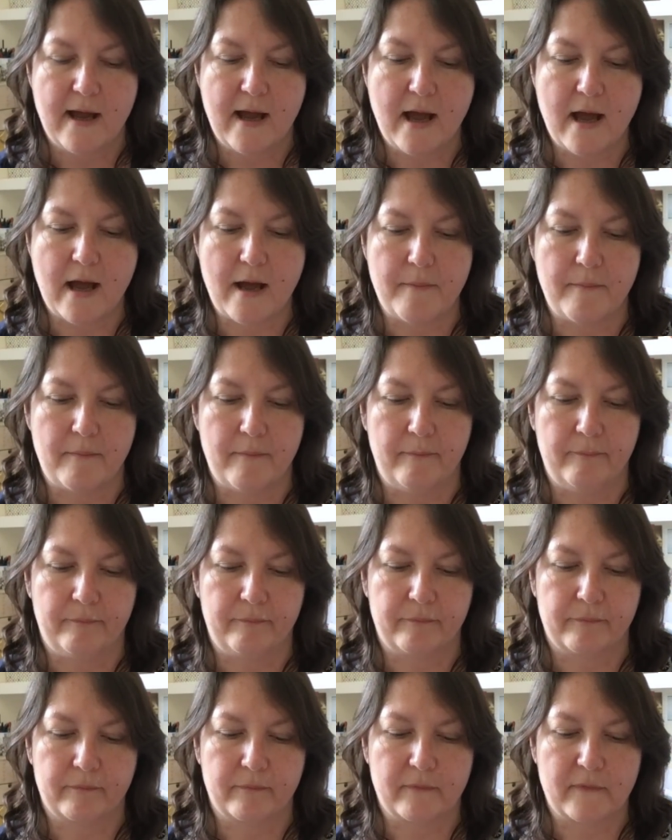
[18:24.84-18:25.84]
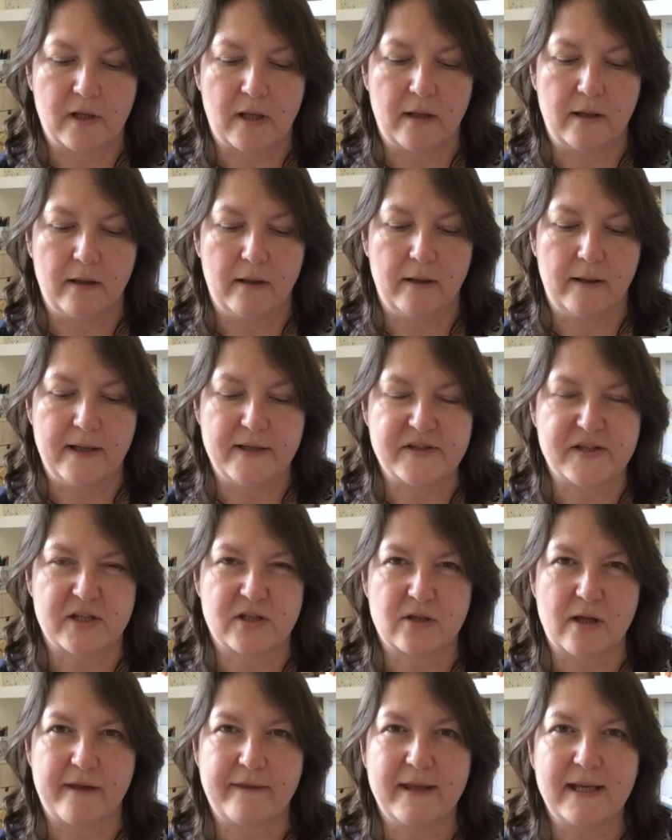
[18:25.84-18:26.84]

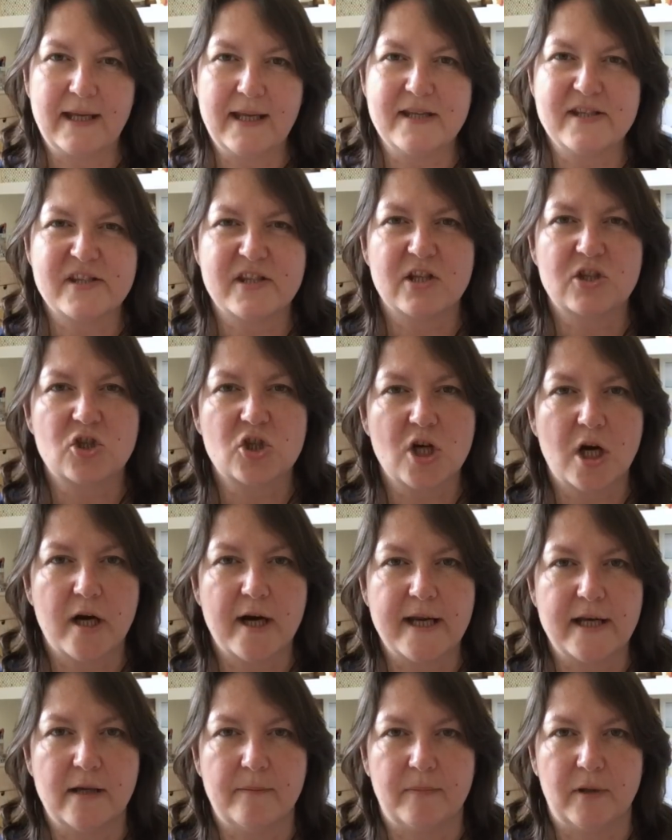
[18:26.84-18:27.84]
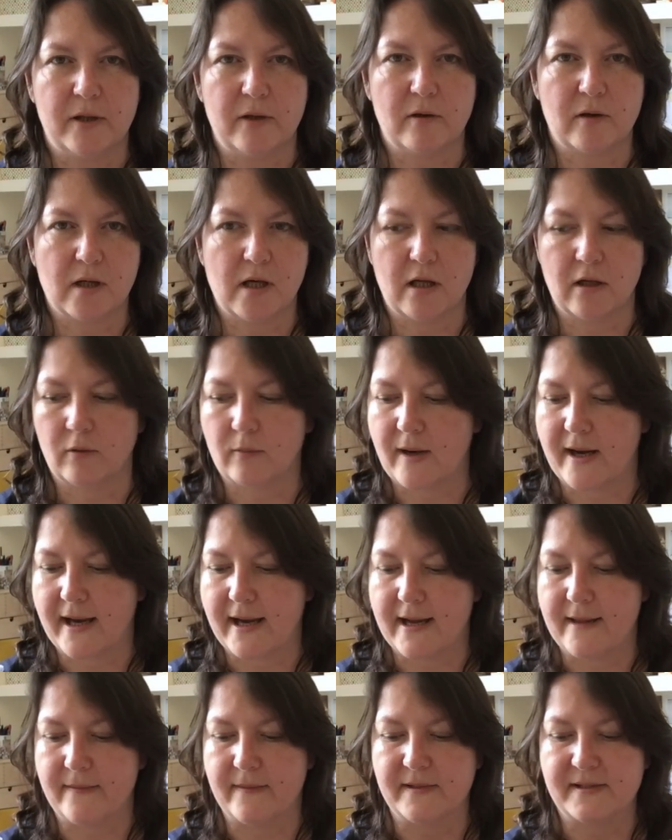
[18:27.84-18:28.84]
I think it's the China Blue colourway
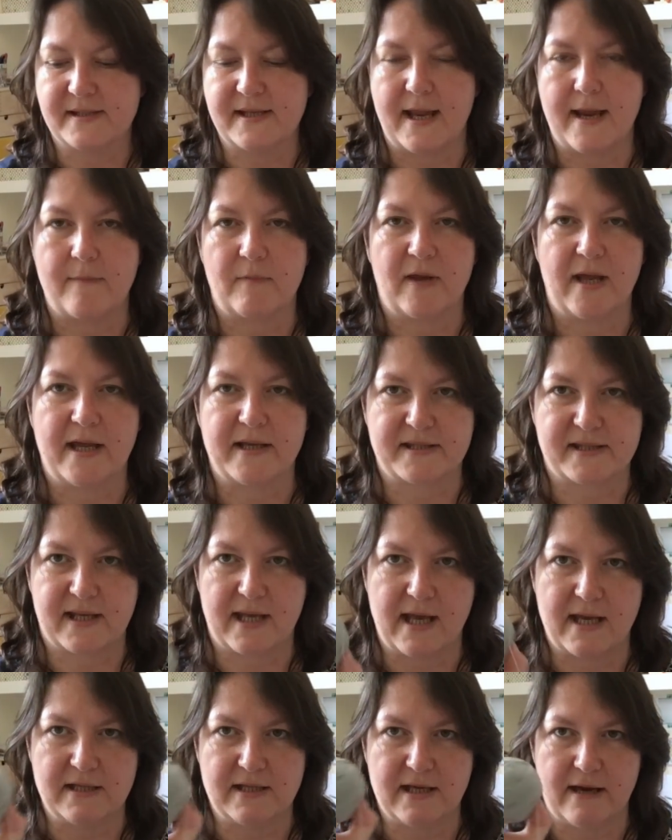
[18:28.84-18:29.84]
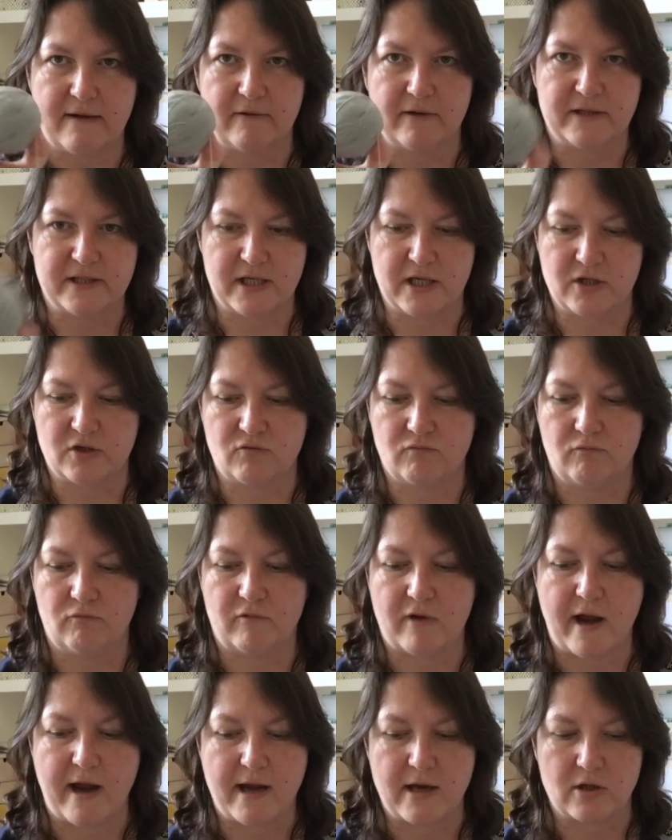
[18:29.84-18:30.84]
in the same Cascade Heritage
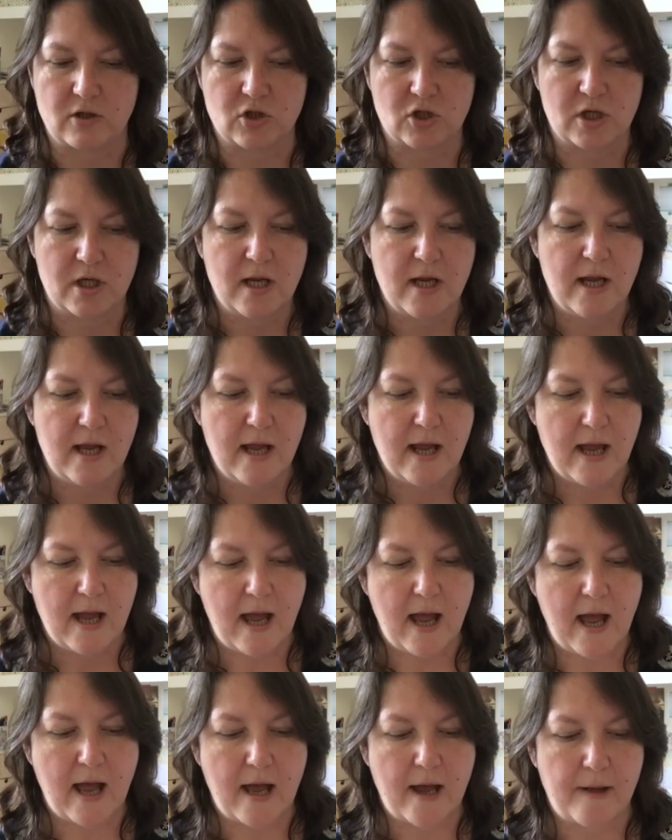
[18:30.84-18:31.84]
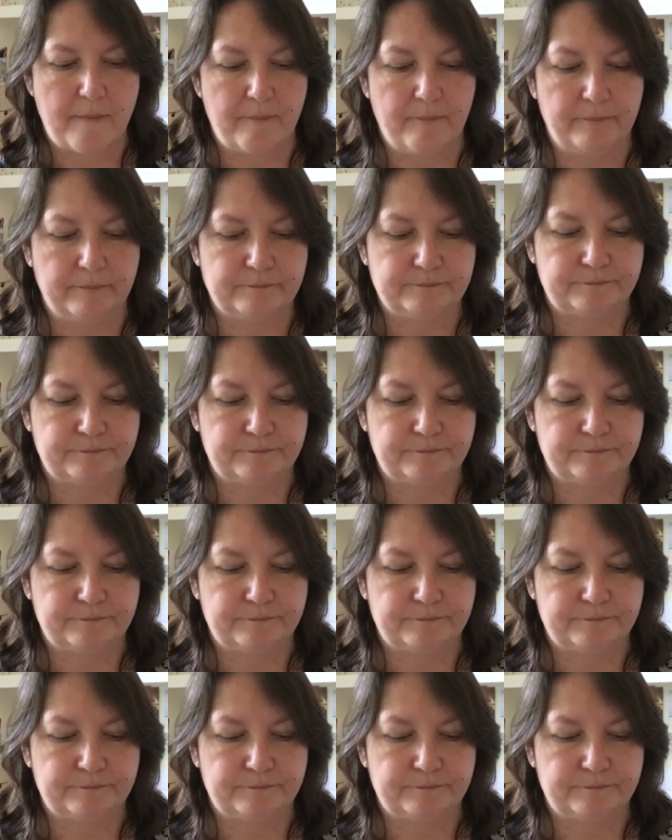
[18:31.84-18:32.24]
range. I